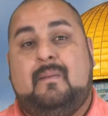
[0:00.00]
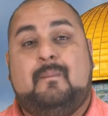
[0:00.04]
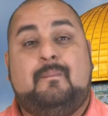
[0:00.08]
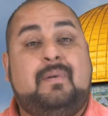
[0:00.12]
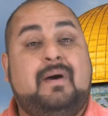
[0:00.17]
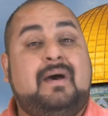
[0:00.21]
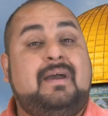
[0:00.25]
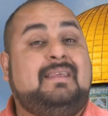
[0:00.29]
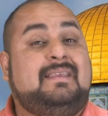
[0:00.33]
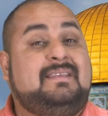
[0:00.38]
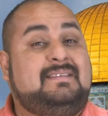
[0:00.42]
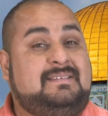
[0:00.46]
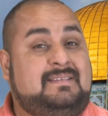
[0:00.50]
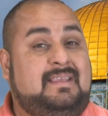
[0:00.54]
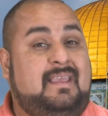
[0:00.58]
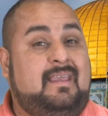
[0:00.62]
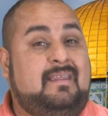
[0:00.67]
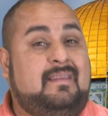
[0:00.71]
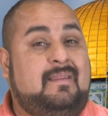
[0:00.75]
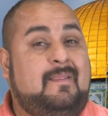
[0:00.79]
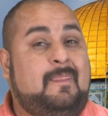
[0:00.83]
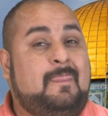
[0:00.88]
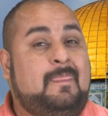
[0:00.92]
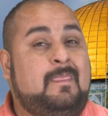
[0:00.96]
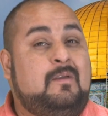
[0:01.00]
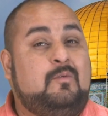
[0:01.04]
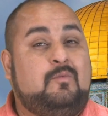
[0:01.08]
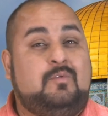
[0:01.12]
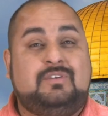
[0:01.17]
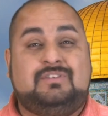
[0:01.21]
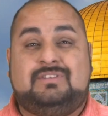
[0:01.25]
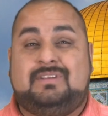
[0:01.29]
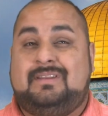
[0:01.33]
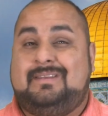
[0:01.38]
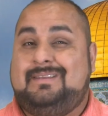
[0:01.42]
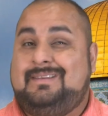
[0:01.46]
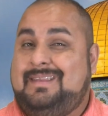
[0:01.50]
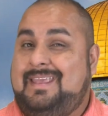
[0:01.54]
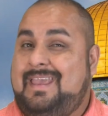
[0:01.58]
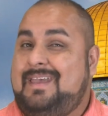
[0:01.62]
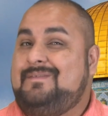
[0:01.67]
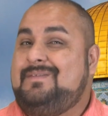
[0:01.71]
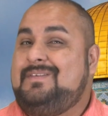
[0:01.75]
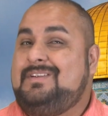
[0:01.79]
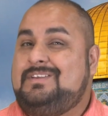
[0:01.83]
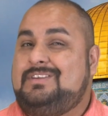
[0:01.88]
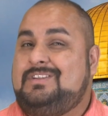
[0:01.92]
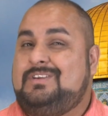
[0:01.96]
But he said we should
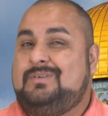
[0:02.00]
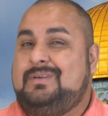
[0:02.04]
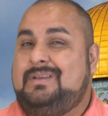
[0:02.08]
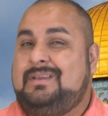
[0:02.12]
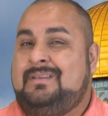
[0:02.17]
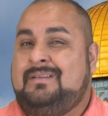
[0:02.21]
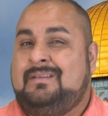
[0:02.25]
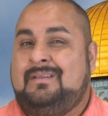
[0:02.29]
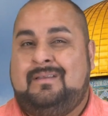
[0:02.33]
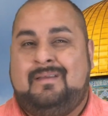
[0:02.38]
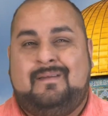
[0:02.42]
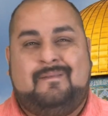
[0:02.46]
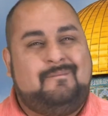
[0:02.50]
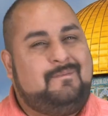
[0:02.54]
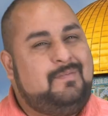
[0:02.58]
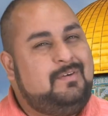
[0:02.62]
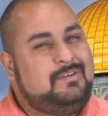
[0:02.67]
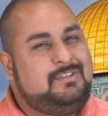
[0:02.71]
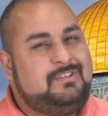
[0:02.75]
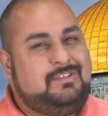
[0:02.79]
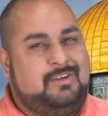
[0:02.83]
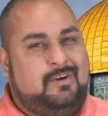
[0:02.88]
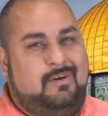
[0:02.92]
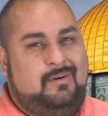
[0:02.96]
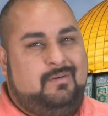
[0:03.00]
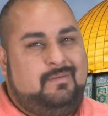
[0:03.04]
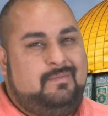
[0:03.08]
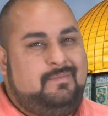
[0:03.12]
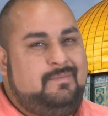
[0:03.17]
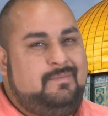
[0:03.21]
never do it for show.